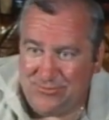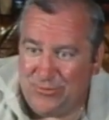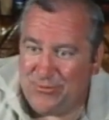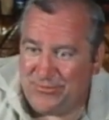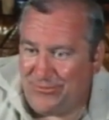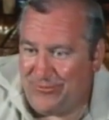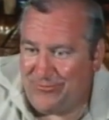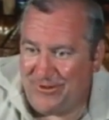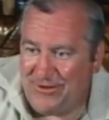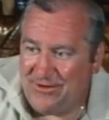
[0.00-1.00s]
the room was
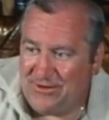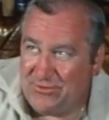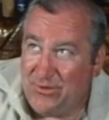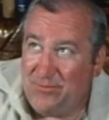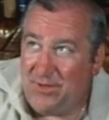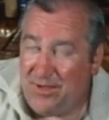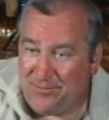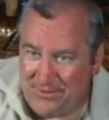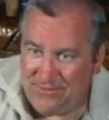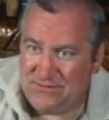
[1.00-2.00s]
full of water. I swam
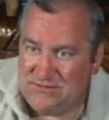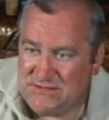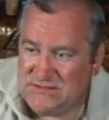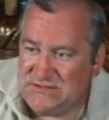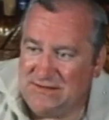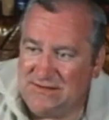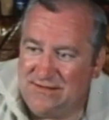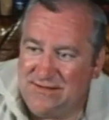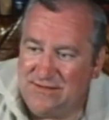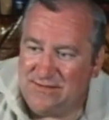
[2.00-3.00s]
up to the
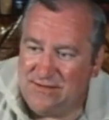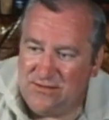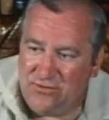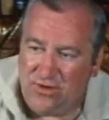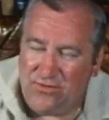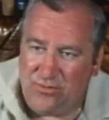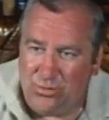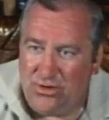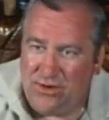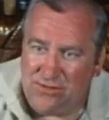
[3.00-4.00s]
ceiling and tried
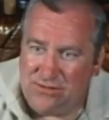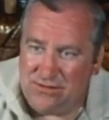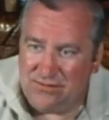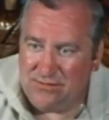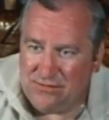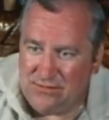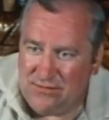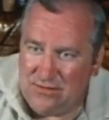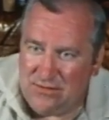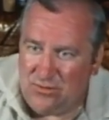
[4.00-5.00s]
to pry the
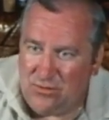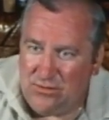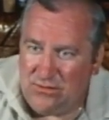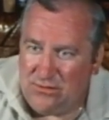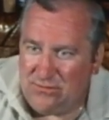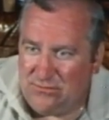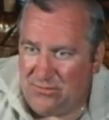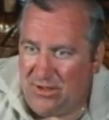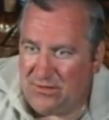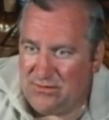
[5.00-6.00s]
uh,
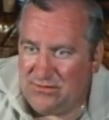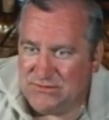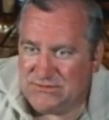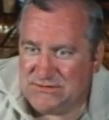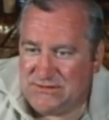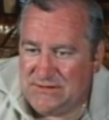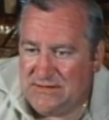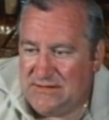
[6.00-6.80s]
rod loose.